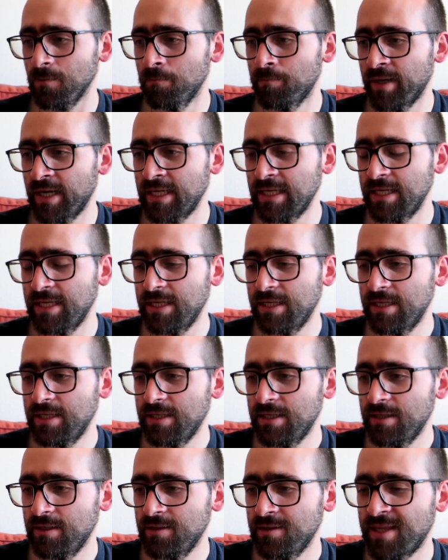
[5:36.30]
But
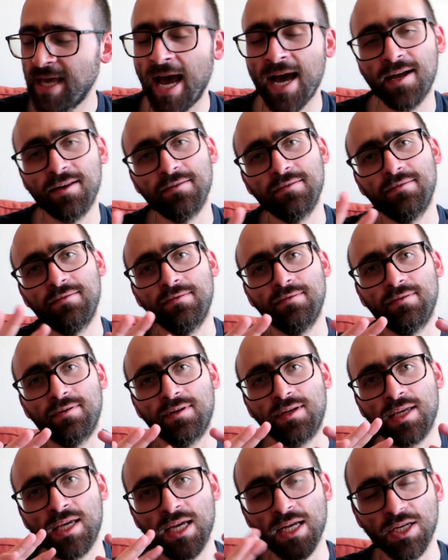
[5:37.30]
that
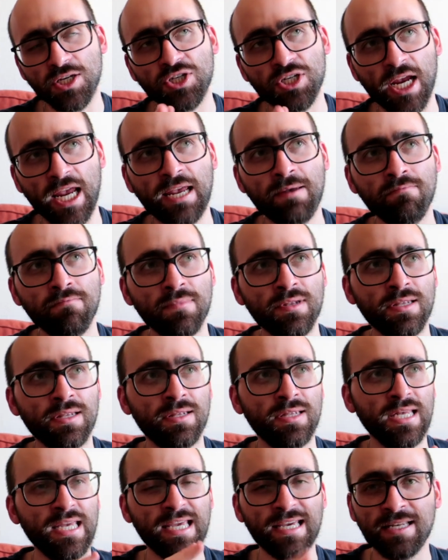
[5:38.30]
King
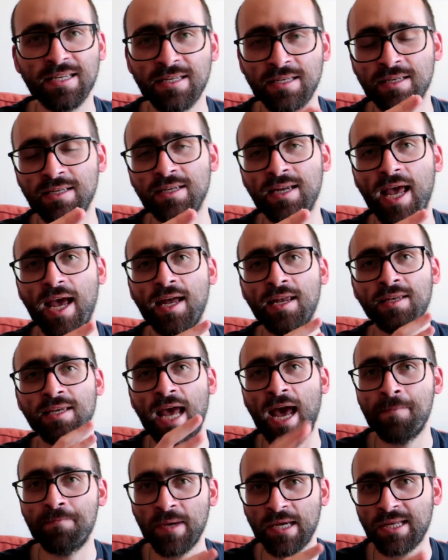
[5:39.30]
Jamesian
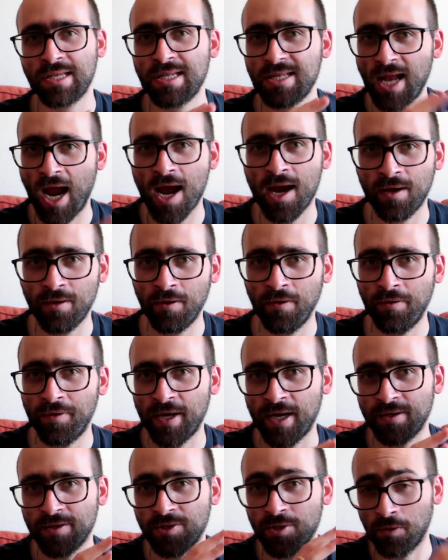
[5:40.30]
and epic style
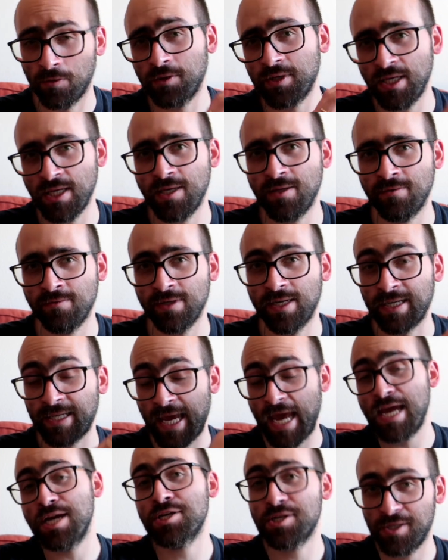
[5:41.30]
that Tolkien
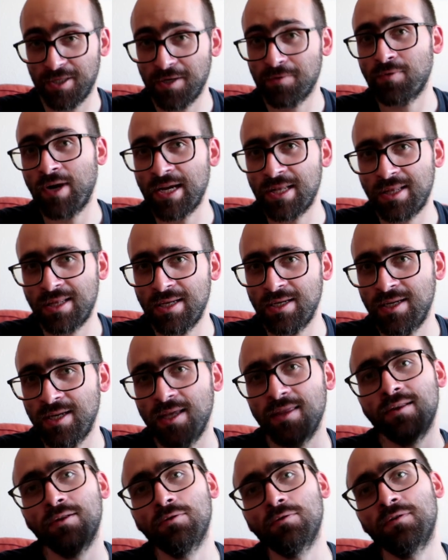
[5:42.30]
occasionally writes in
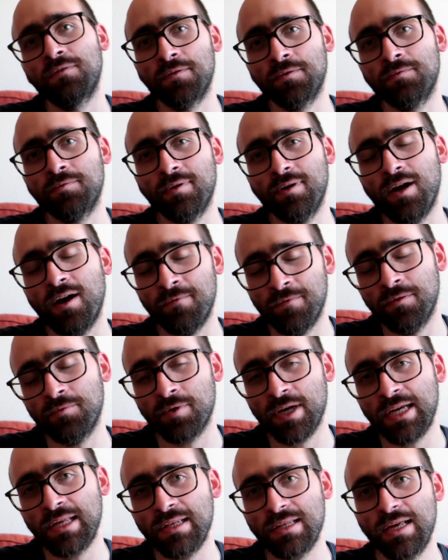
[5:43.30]
in The Lord of the
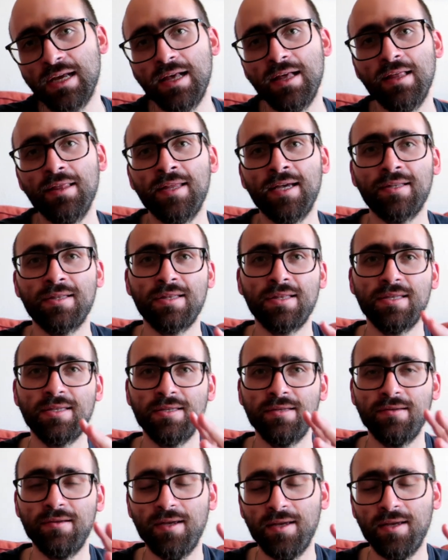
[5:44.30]
Rings, that's